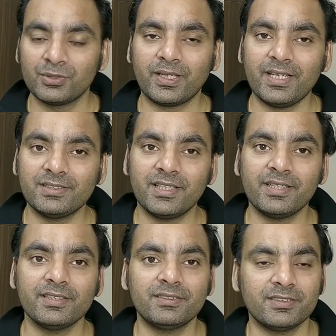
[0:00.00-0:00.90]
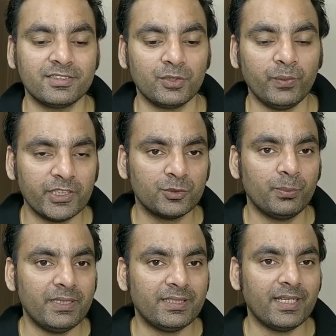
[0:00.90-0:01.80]
So guys, there it is. This is a quick
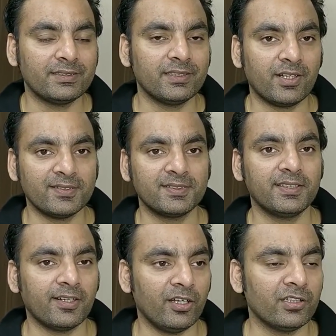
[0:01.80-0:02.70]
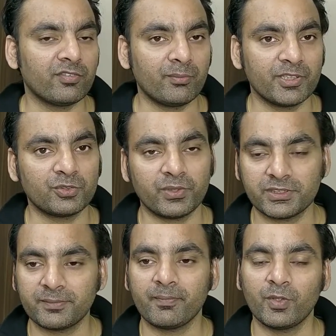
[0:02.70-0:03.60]
speed test and answering all the OnePlus
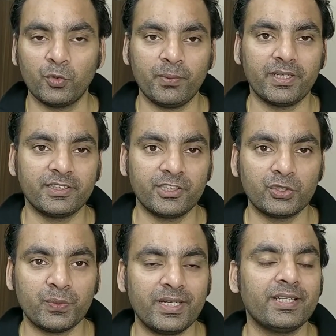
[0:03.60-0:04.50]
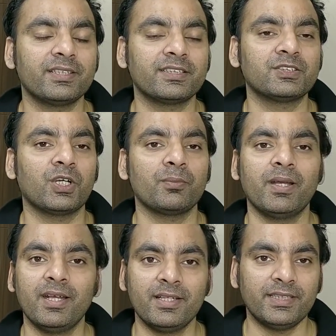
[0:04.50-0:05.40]
questions. Hope you guys did enjoy it. This is
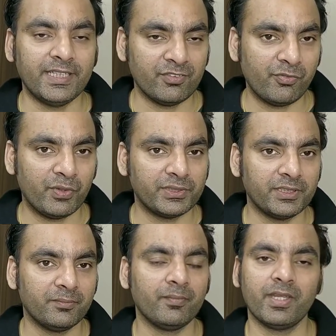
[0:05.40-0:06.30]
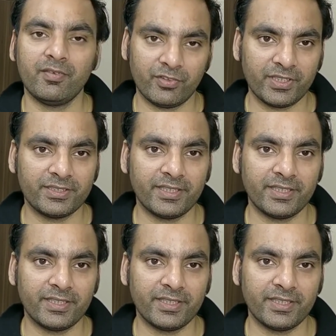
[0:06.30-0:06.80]
Saurabh. Thank you for watching. Have a great